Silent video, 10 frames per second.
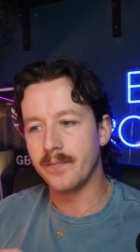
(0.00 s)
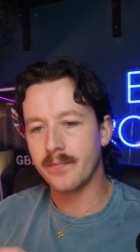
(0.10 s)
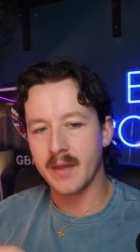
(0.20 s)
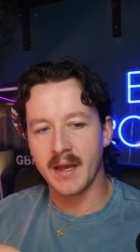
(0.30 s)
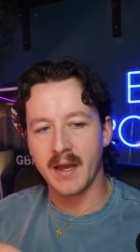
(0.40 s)

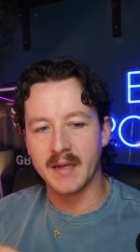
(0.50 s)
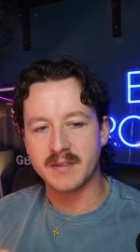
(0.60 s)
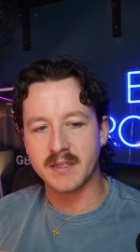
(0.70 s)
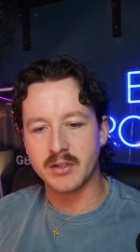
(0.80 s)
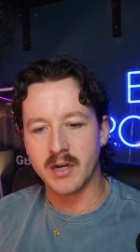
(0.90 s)
as
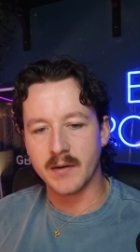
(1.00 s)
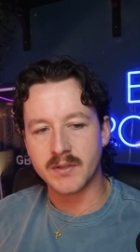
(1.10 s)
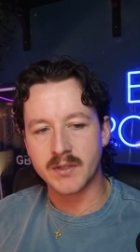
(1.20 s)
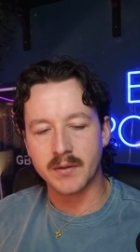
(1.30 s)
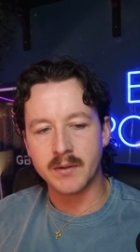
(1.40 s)
they drive.
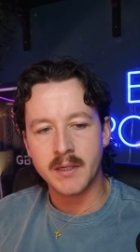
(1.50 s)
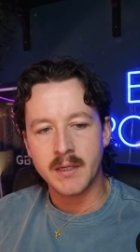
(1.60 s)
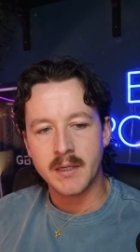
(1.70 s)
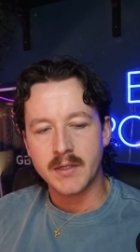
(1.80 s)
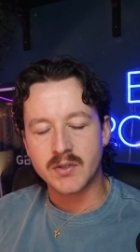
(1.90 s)
So
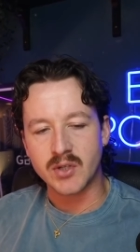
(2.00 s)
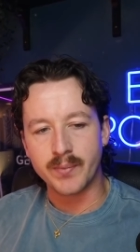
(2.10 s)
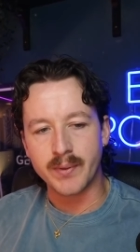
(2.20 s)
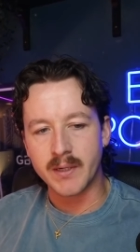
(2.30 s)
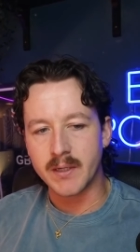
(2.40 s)

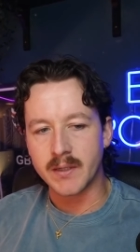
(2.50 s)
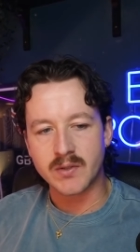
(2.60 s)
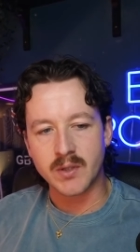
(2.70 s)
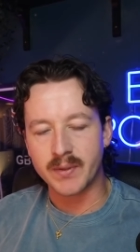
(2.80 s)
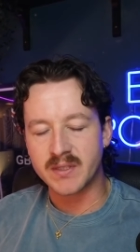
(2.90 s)
super
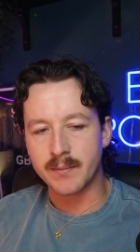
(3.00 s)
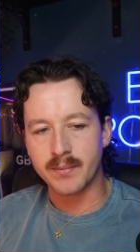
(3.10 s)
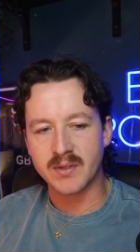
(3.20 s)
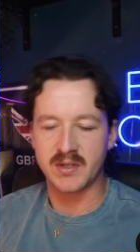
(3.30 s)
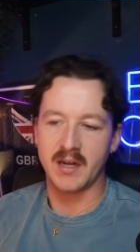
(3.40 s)
simple
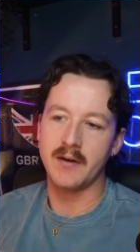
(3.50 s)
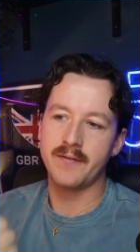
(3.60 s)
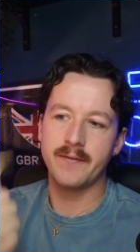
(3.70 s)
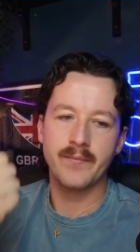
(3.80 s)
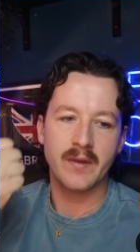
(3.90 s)

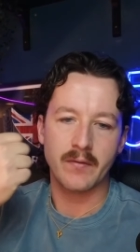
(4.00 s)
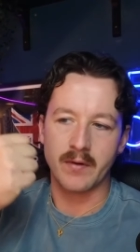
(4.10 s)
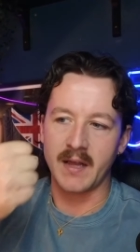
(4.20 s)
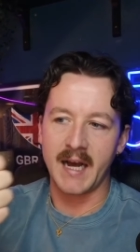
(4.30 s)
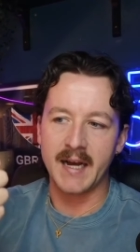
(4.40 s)
stuff.
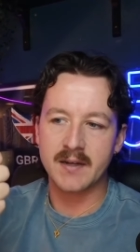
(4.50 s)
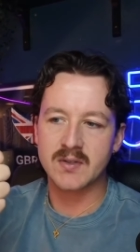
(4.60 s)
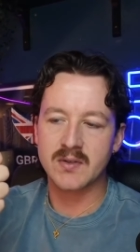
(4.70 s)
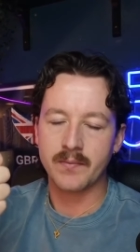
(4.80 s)
Relax,